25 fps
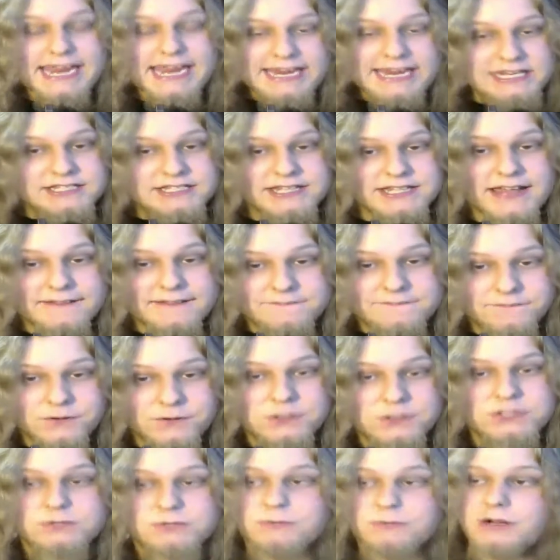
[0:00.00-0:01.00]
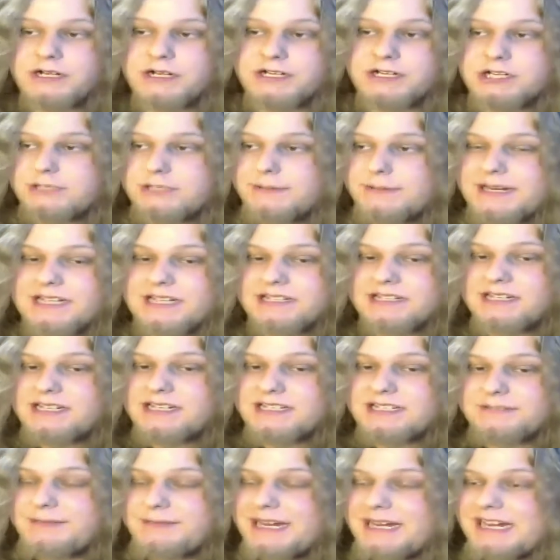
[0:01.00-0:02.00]
is that first one, just because it
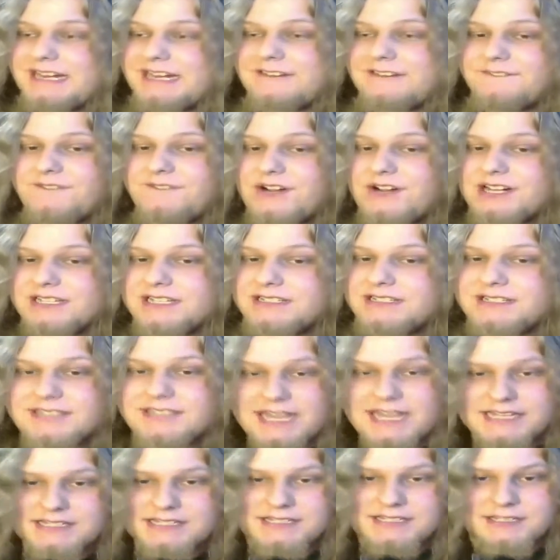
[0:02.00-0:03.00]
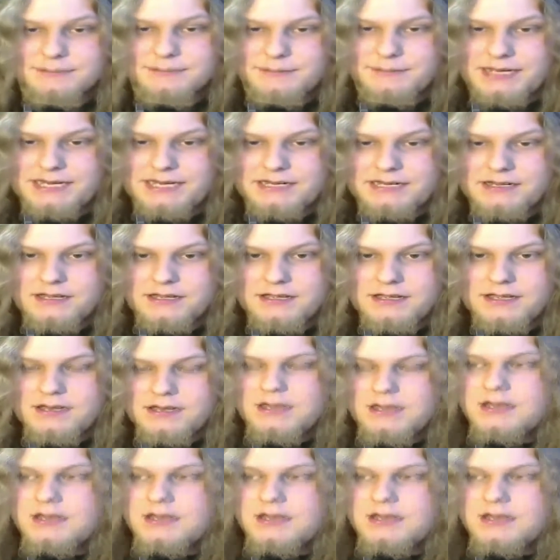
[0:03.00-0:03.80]
doesn't make any fucking sense to me.